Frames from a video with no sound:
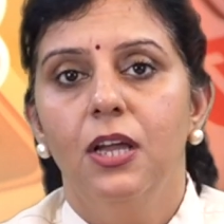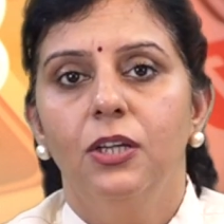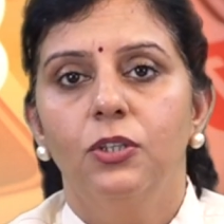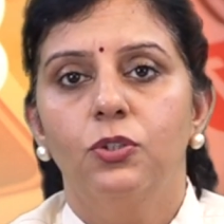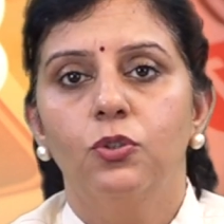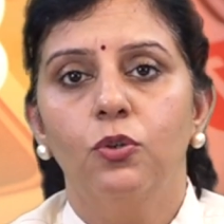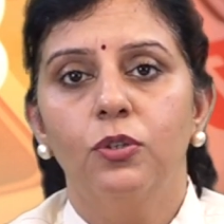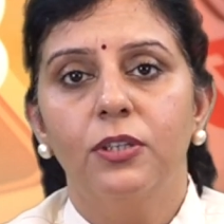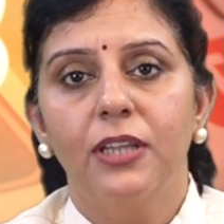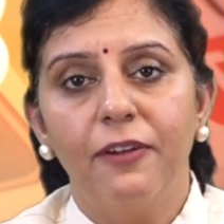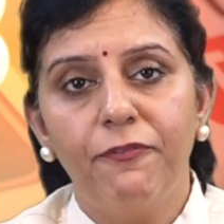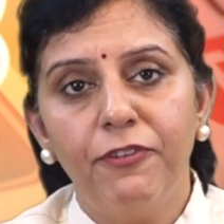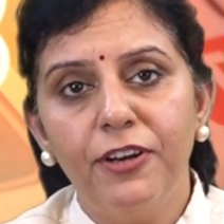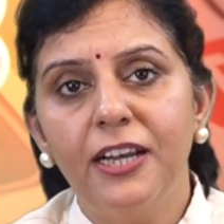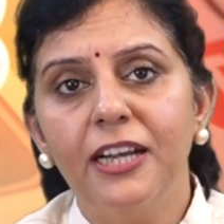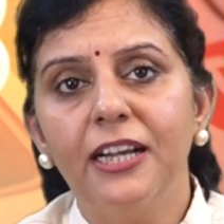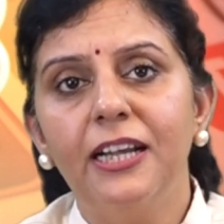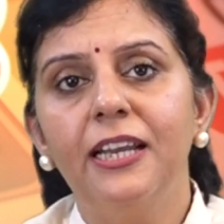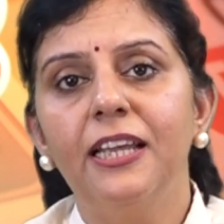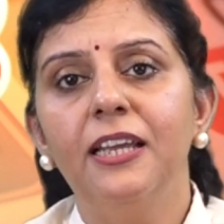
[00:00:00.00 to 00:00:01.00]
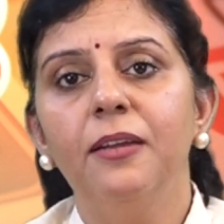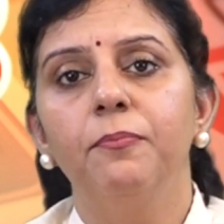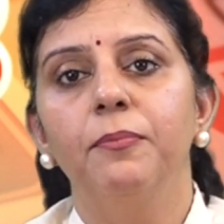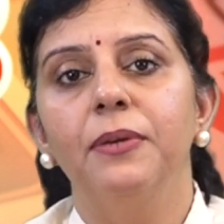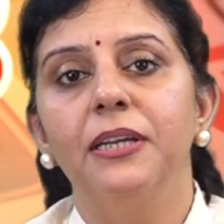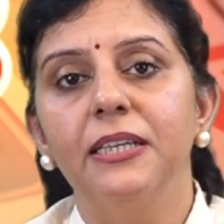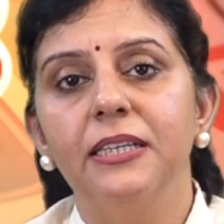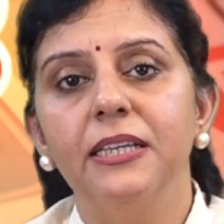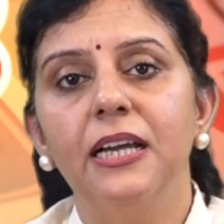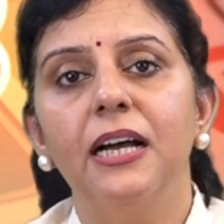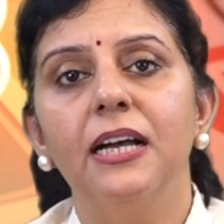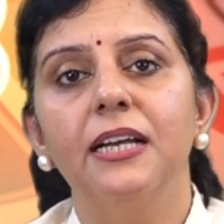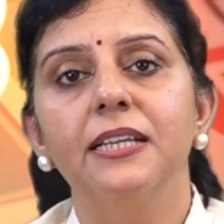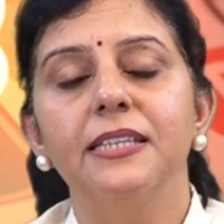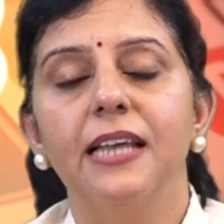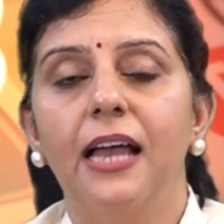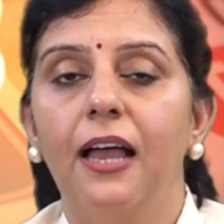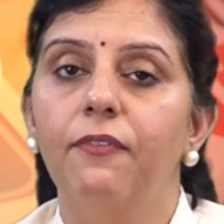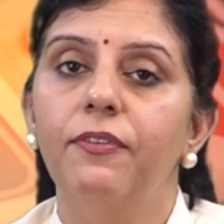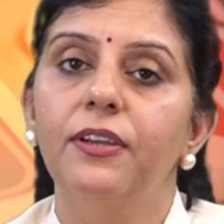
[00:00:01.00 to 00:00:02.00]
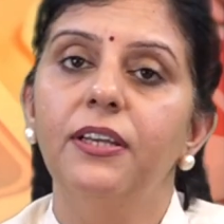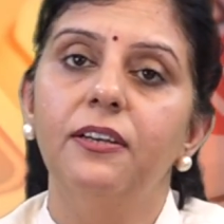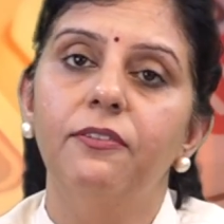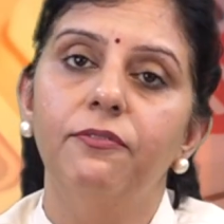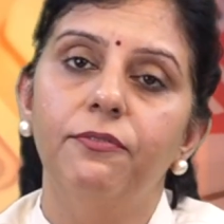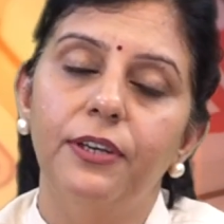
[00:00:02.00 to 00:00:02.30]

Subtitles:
So definitely media is having a